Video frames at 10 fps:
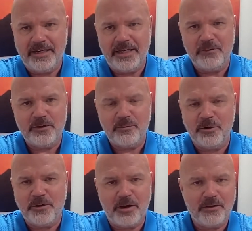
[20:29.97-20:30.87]
even
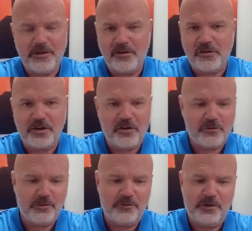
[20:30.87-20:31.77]
with all the
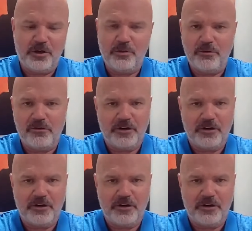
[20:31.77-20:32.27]
discussion with DOGE